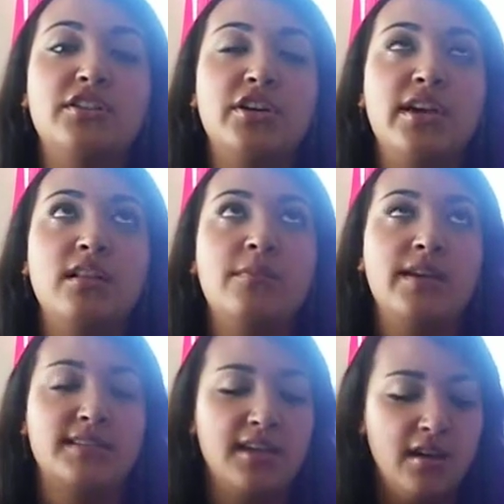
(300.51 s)
traded the
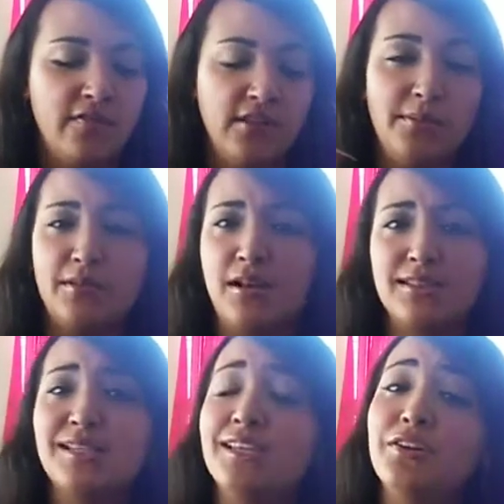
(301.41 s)
mascara for lip
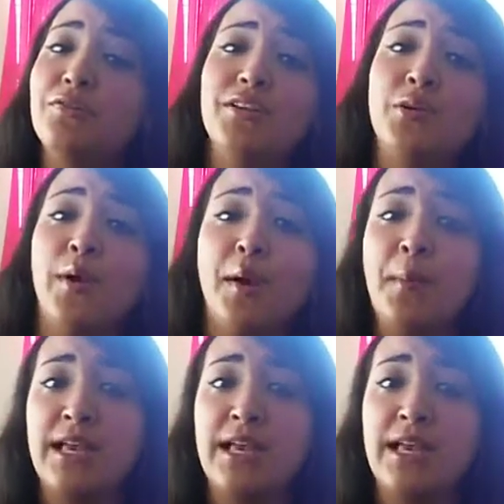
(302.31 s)
gloss because I don't really wear